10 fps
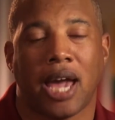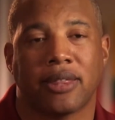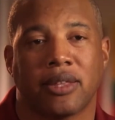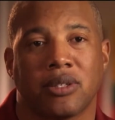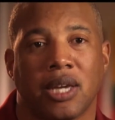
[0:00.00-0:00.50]

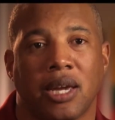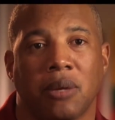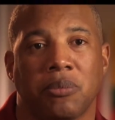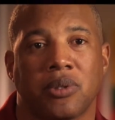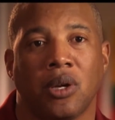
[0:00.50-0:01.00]
Athens
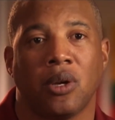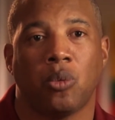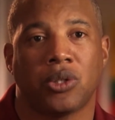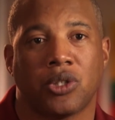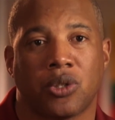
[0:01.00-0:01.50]
Games,
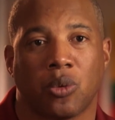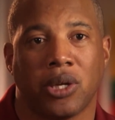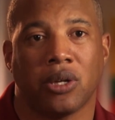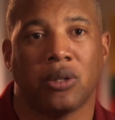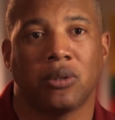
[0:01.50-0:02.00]
went to
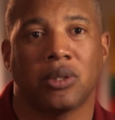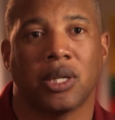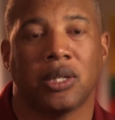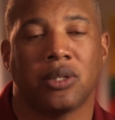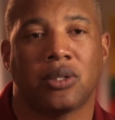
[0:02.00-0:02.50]
Torino
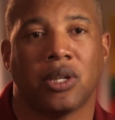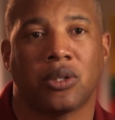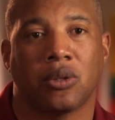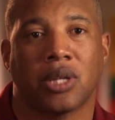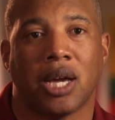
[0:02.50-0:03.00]
in, in
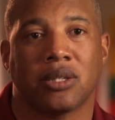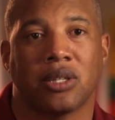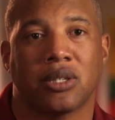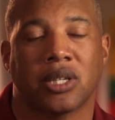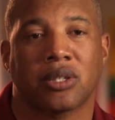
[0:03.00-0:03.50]

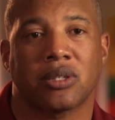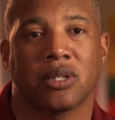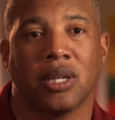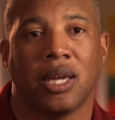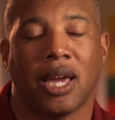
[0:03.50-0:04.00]
2006,
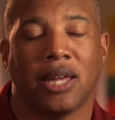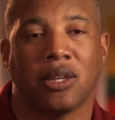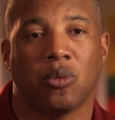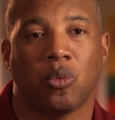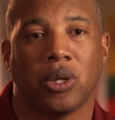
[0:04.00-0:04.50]
and
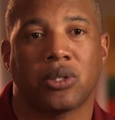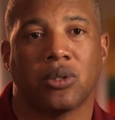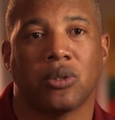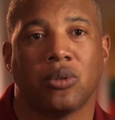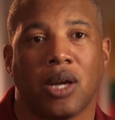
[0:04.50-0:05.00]
then went to
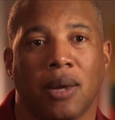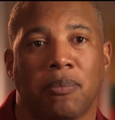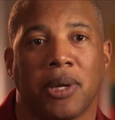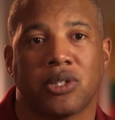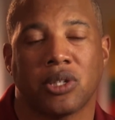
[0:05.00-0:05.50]
uh,
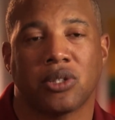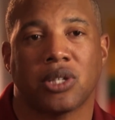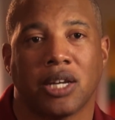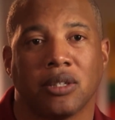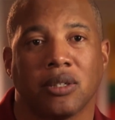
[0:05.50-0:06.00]
Beijing,
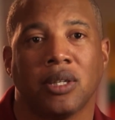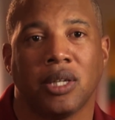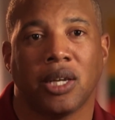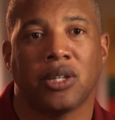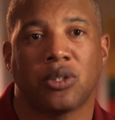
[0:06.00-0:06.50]
China
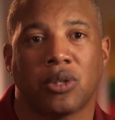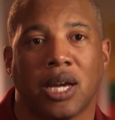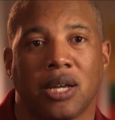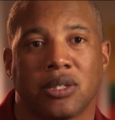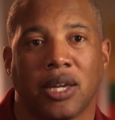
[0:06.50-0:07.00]
in
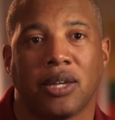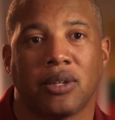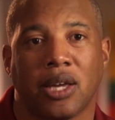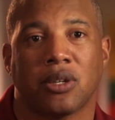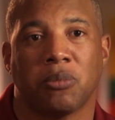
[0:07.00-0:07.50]
2008 as an